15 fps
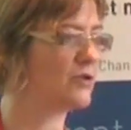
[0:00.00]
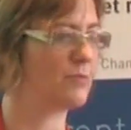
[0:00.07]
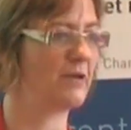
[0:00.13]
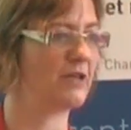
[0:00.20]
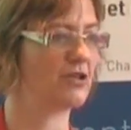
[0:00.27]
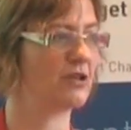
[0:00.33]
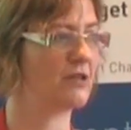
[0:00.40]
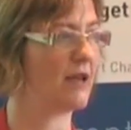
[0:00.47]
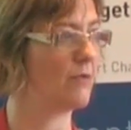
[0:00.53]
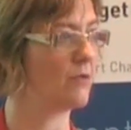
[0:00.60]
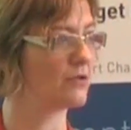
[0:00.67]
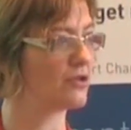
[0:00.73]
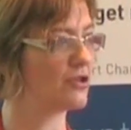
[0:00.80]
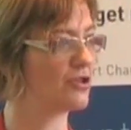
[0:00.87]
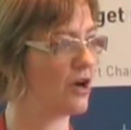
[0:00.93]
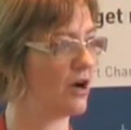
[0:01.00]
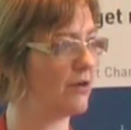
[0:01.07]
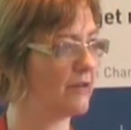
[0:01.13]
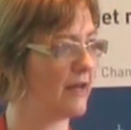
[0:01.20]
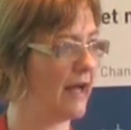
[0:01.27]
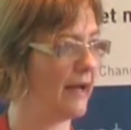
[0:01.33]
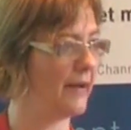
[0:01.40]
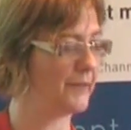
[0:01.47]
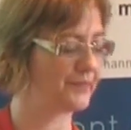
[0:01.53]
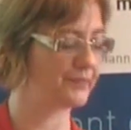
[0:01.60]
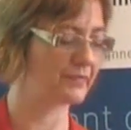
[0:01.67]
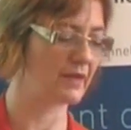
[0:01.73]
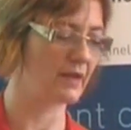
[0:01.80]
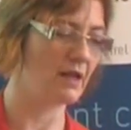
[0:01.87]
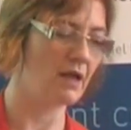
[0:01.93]
which picture they want to show there.
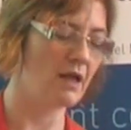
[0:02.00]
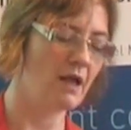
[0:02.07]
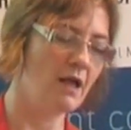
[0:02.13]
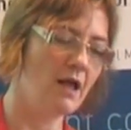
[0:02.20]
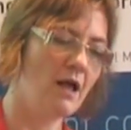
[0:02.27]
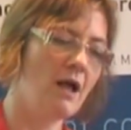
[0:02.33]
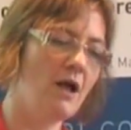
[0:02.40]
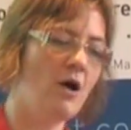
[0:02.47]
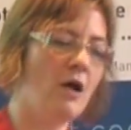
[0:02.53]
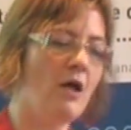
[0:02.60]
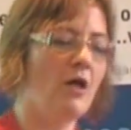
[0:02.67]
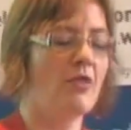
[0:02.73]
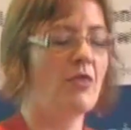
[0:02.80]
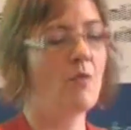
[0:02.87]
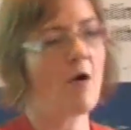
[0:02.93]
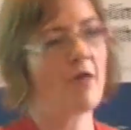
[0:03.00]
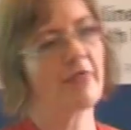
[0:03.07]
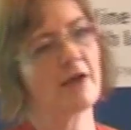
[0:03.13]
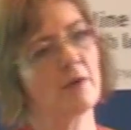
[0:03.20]
The one